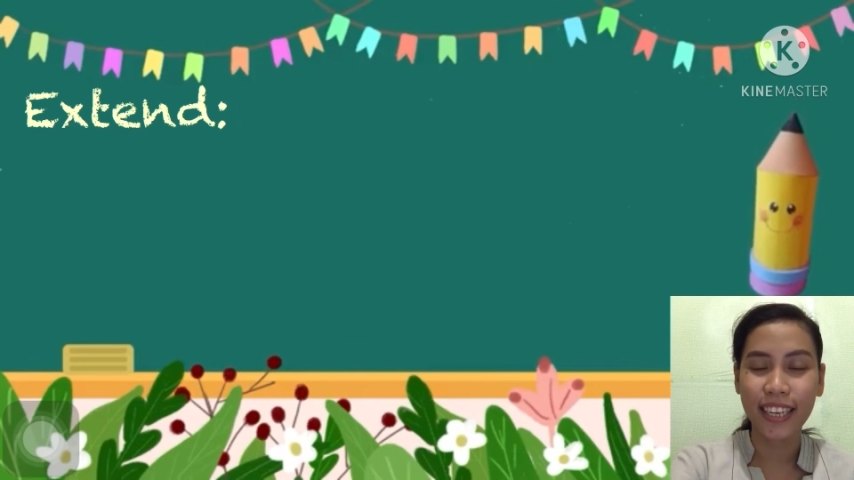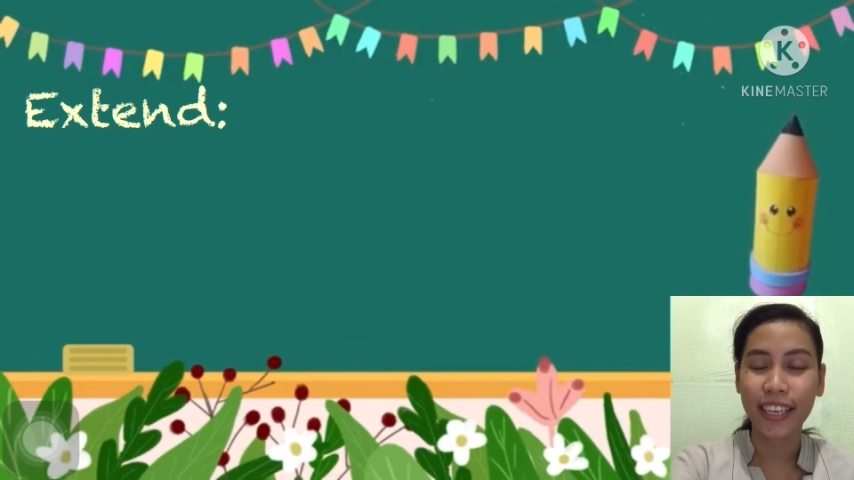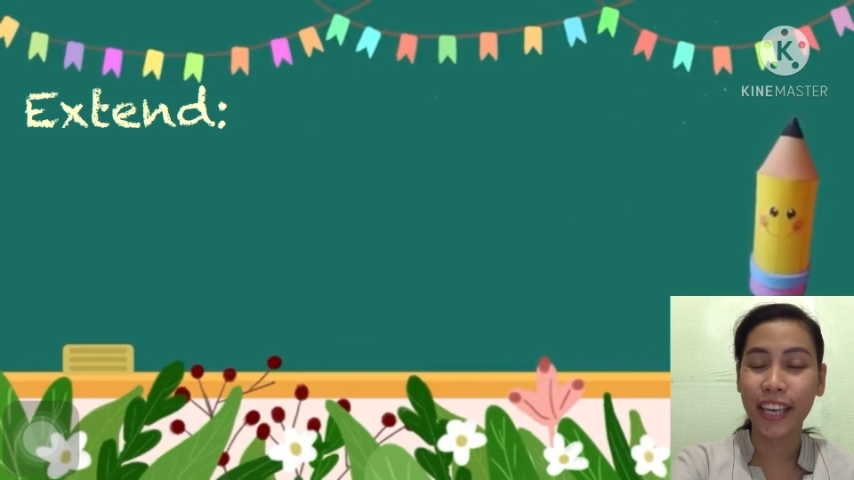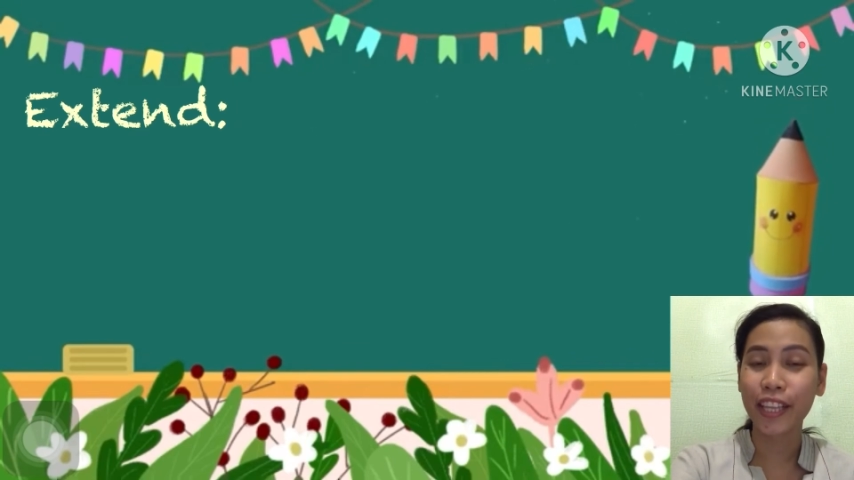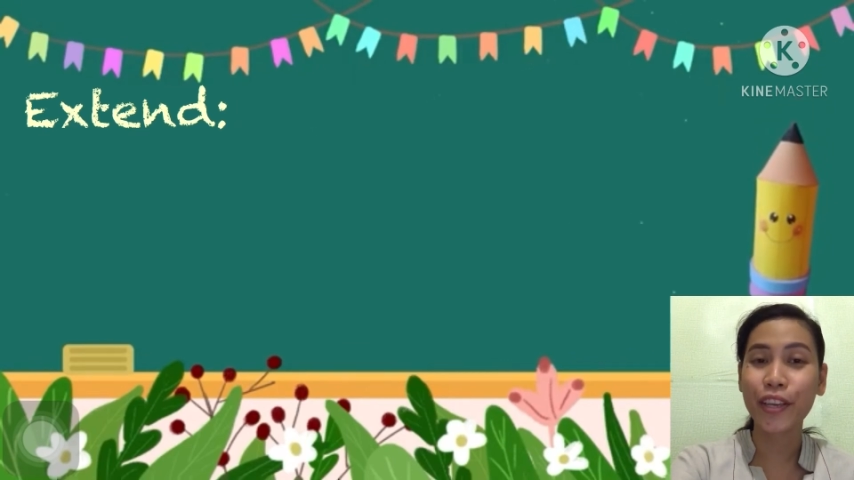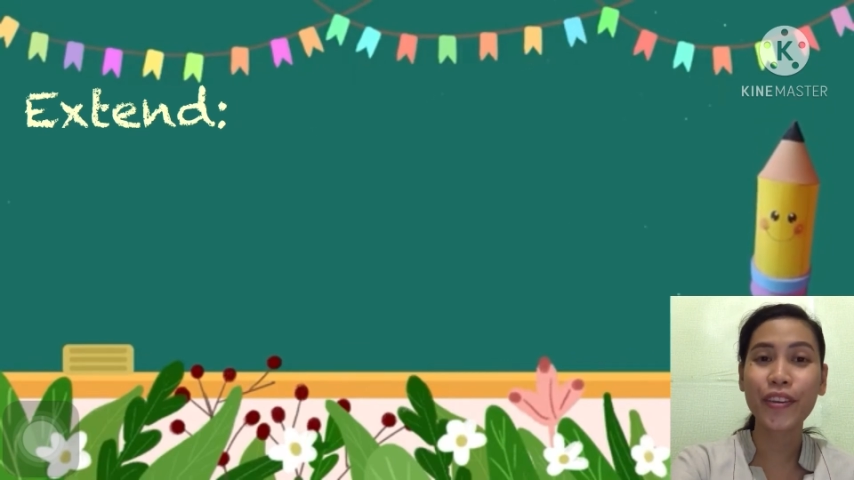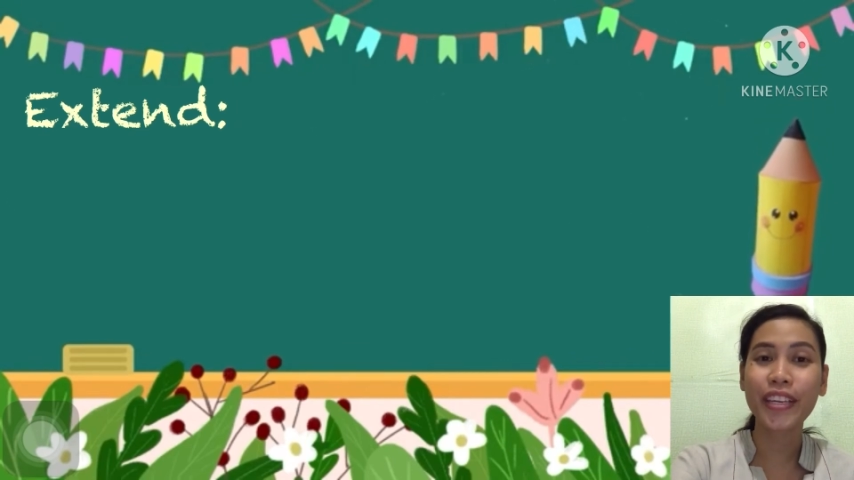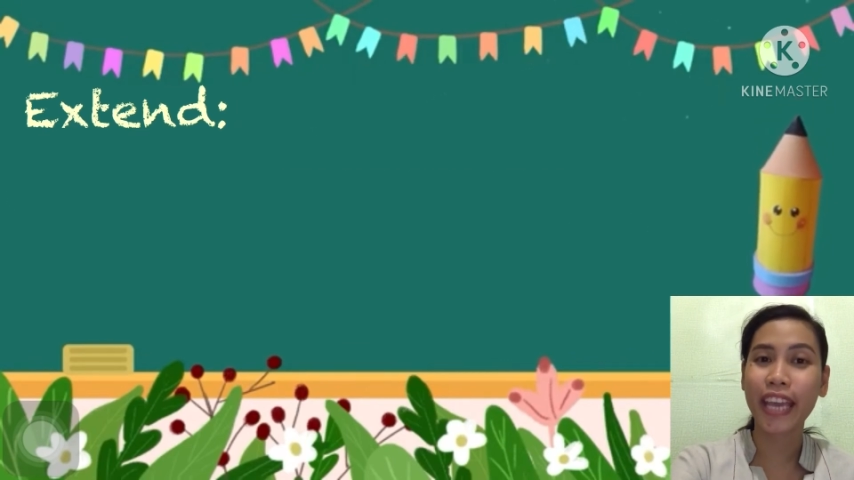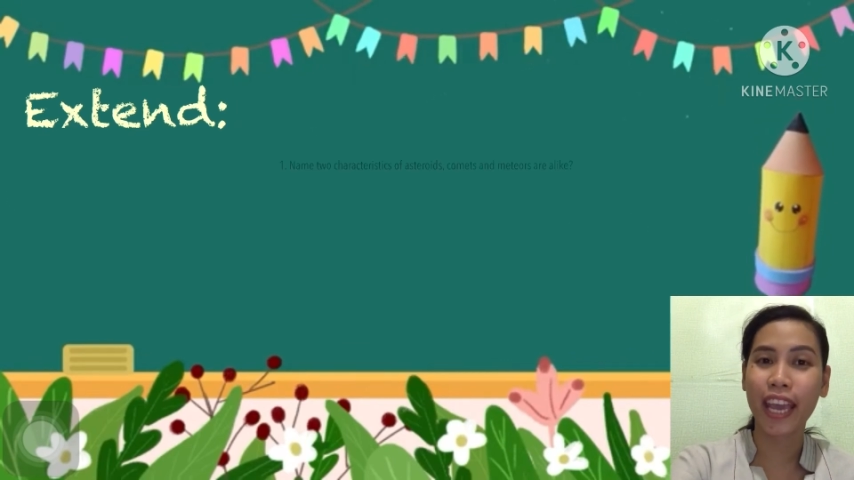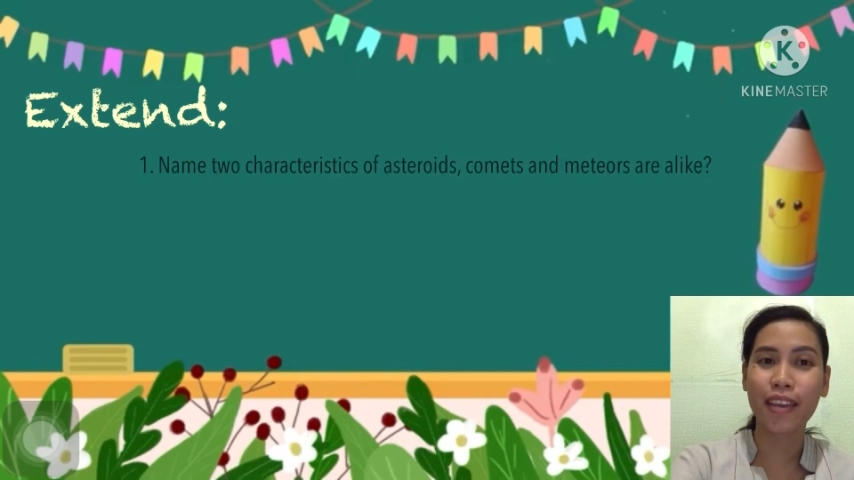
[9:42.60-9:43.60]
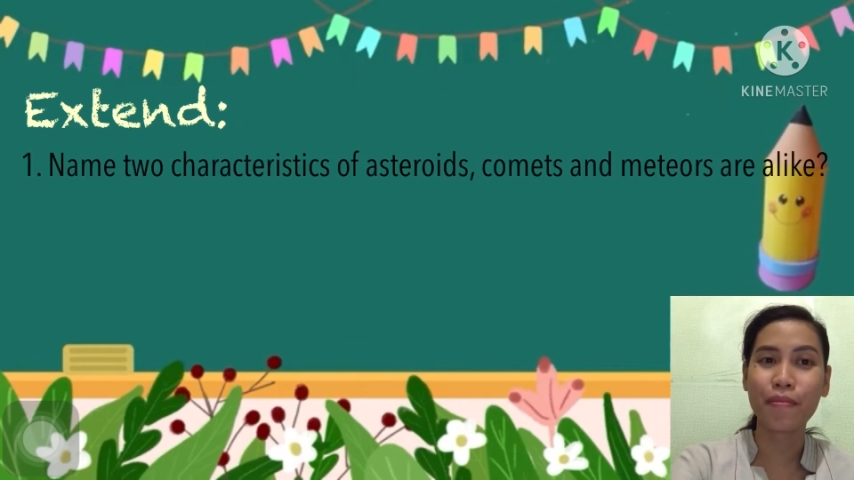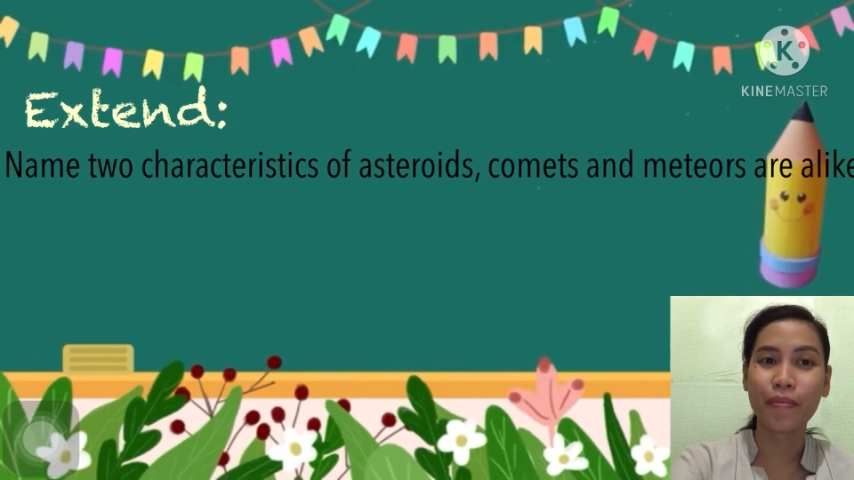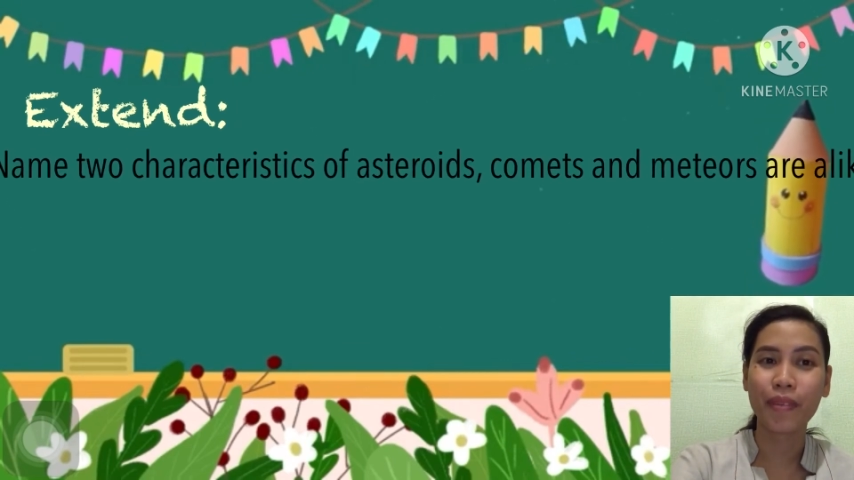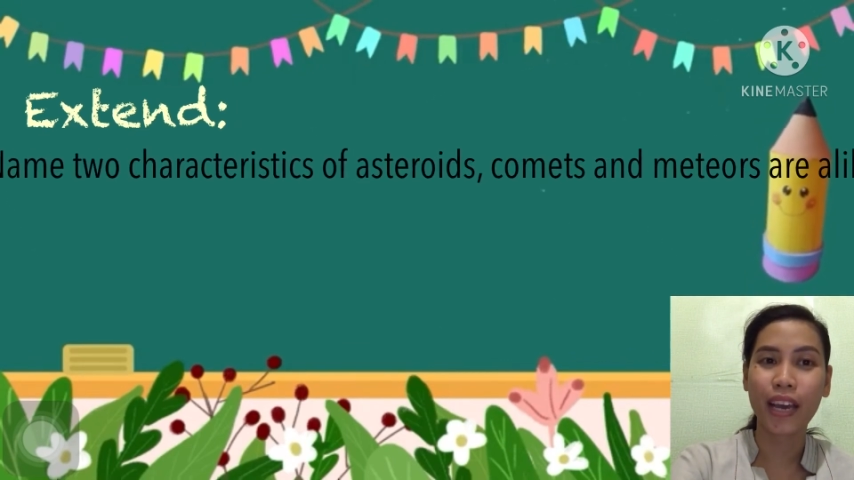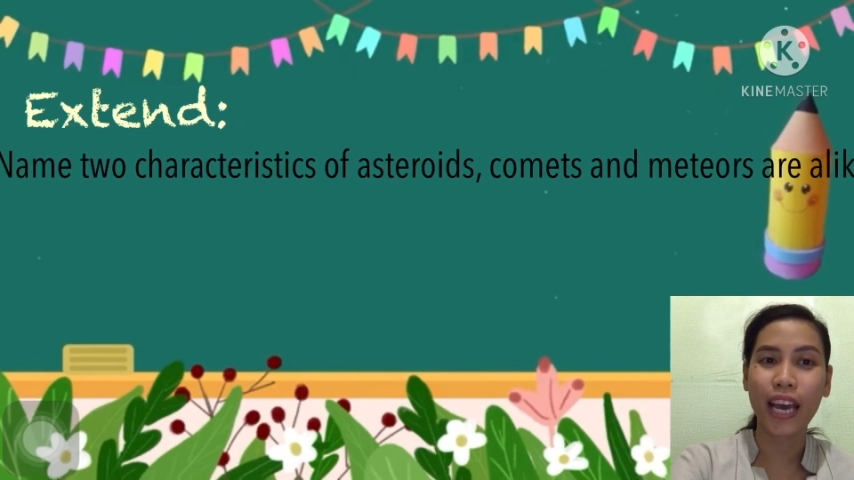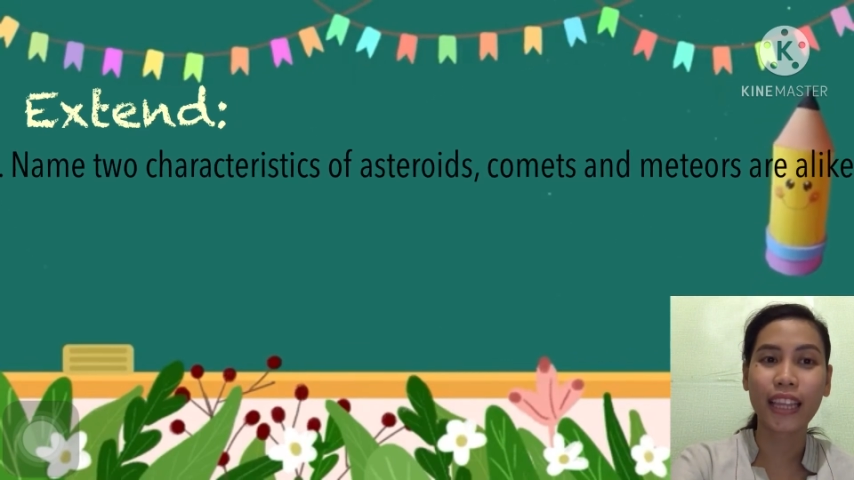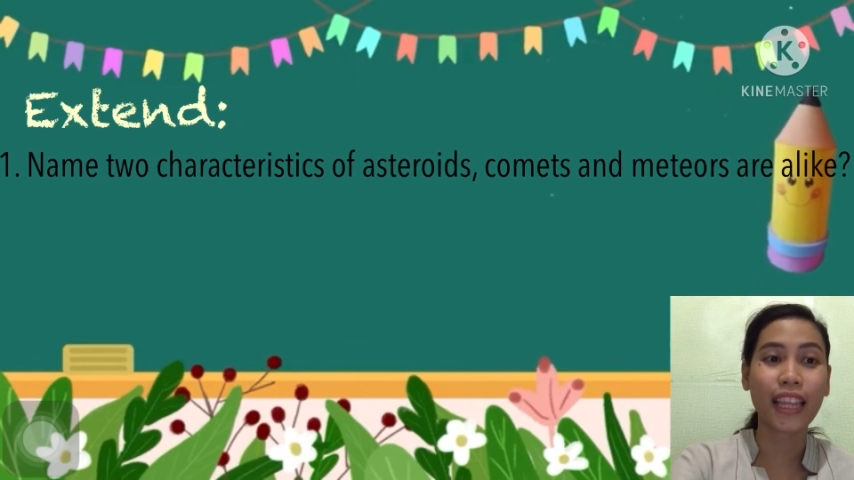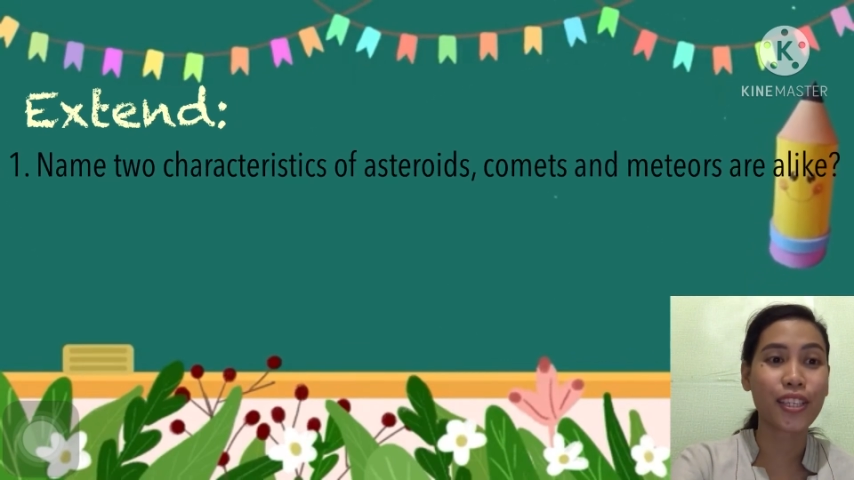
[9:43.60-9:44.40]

can you name at